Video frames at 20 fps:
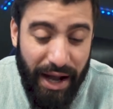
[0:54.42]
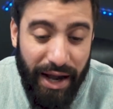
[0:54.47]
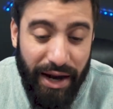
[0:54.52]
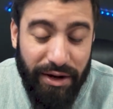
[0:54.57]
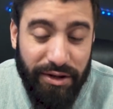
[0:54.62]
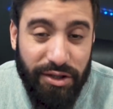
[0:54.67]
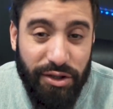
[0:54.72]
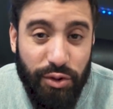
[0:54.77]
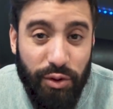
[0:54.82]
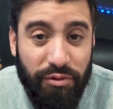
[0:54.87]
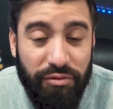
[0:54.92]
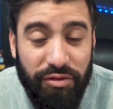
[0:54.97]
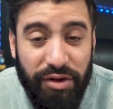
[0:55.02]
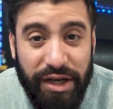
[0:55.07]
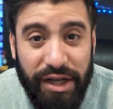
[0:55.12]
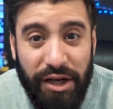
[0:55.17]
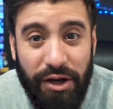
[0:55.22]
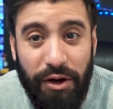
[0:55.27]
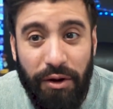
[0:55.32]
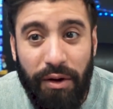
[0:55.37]
hired to do a
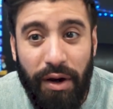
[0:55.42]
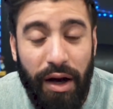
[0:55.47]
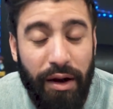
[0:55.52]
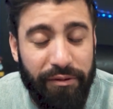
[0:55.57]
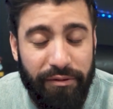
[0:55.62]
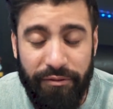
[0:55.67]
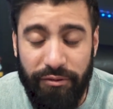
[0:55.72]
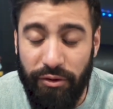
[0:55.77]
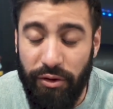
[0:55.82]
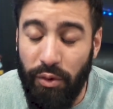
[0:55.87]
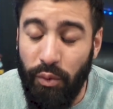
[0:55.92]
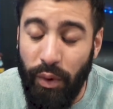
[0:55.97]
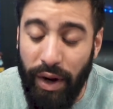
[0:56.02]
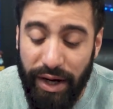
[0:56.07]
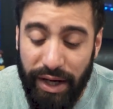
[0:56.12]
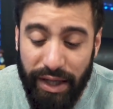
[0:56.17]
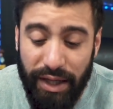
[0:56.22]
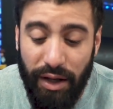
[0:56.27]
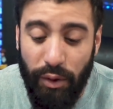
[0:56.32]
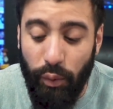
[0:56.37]
video uh, for a
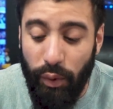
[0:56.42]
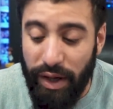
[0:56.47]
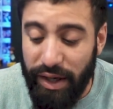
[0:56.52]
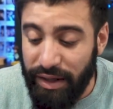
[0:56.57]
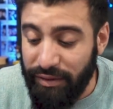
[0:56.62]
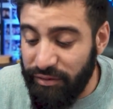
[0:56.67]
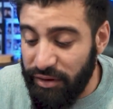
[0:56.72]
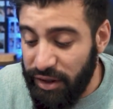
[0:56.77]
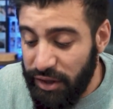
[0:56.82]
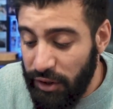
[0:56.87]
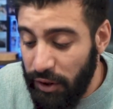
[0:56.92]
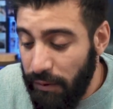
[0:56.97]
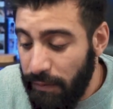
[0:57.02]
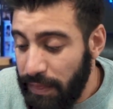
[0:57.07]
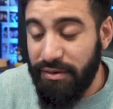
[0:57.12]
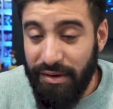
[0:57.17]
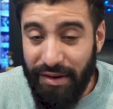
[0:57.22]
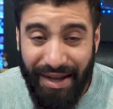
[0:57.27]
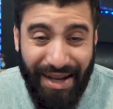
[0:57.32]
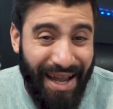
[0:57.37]
wedding, a wedding video.
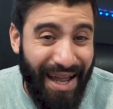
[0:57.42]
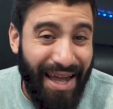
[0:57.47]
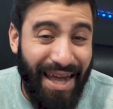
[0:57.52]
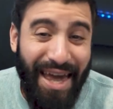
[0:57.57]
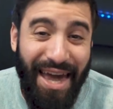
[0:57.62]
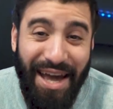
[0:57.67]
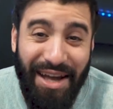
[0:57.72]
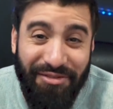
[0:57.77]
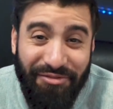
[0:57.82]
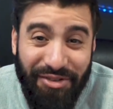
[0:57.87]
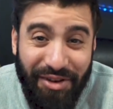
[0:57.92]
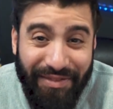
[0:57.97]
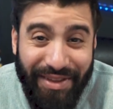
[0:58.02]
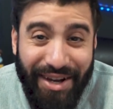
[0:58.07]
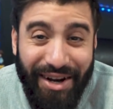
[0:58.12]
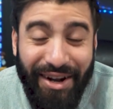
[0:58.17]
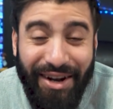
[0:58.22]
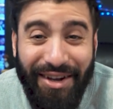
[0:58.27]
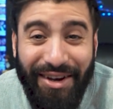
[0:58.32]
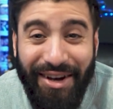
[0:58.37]
It's like I can't film
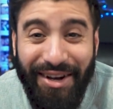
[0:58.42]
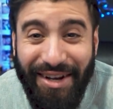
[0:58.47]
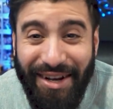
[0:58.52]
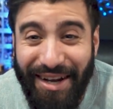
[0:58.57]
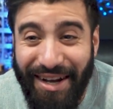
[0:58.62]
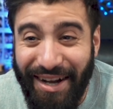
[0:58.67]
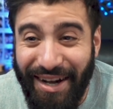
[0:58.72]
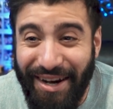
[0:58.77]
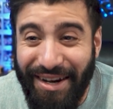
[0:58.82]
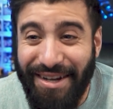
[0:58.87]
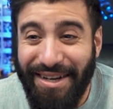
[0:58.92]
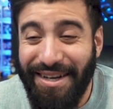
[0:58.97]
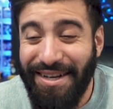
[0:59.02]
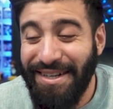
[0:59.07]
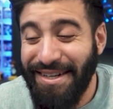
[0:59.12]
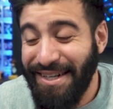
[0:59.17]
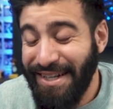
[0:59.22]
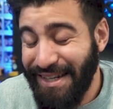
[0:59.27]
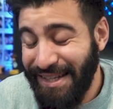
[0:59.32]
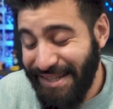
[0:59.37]
it on a on a
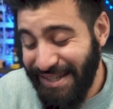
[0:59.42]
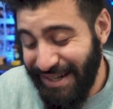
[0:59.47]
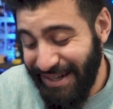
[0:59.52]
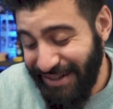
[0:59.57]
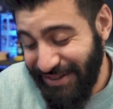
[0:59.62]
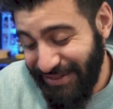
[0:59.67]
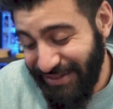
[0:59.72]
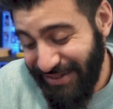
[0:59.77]
uh,